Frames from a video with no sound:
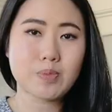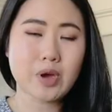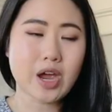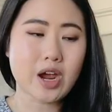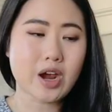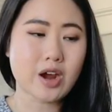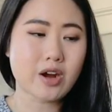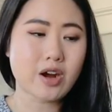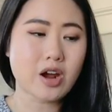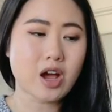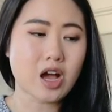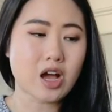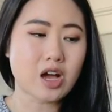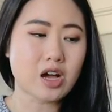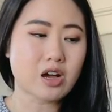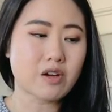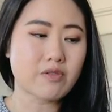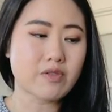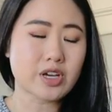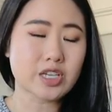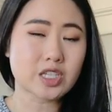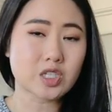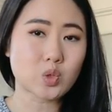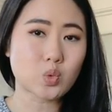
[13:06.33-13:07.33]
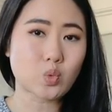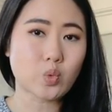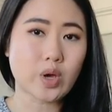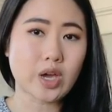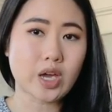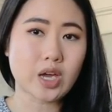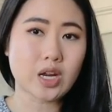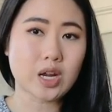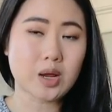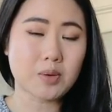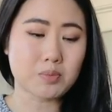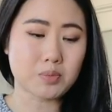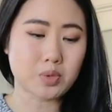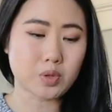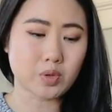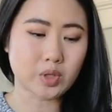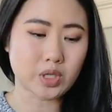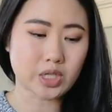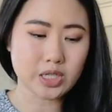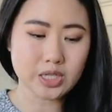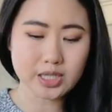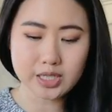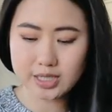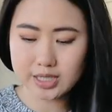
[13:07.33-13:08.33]
pair of suede
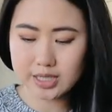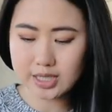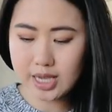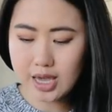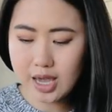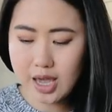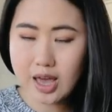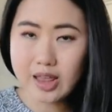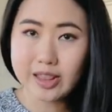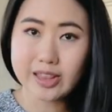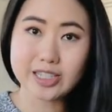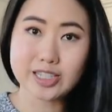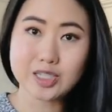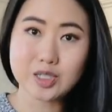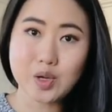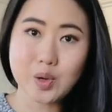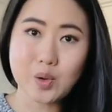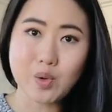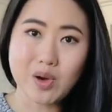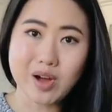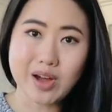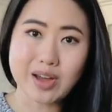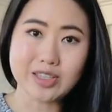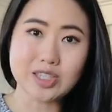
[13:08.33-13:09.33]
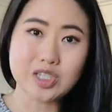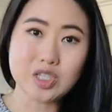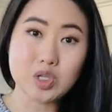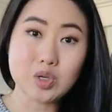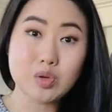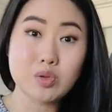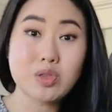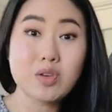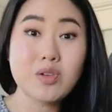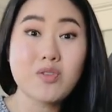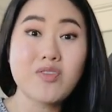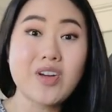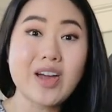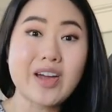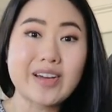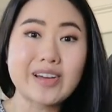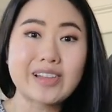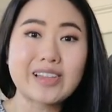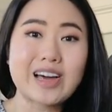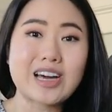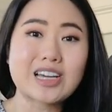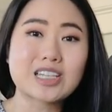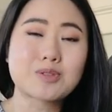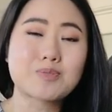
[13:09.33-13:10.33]
booties. Let's go on to the
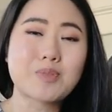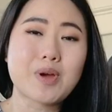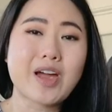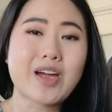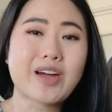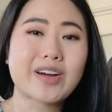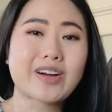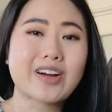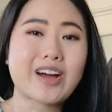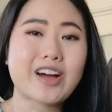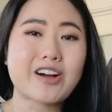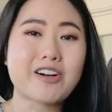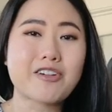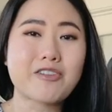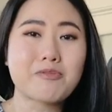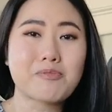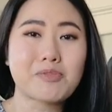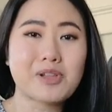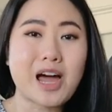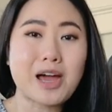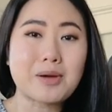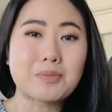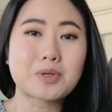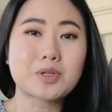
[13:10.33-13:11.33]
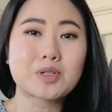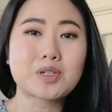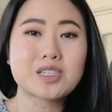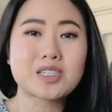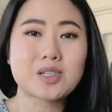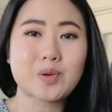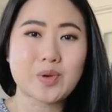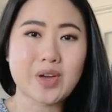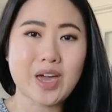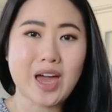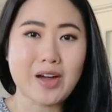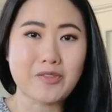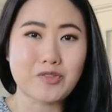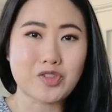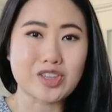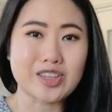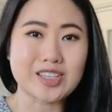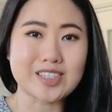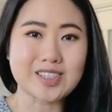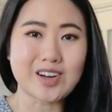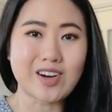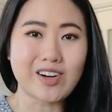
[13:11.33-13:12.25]
very last pair of black booties that we have for this